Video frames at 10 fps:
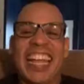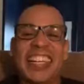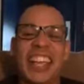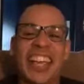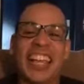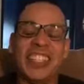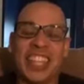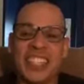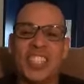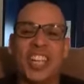and Chelsea's
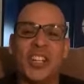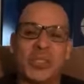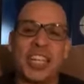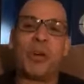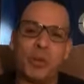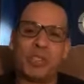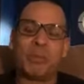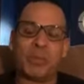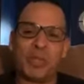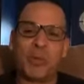like, well, who's the blue
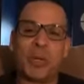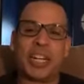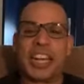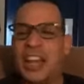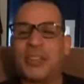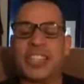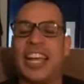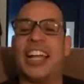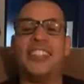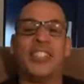one? And I was I just
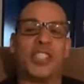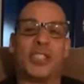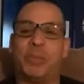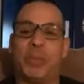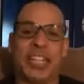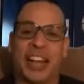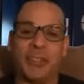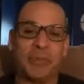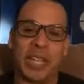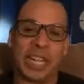spit out like the
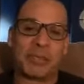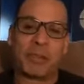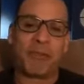first one that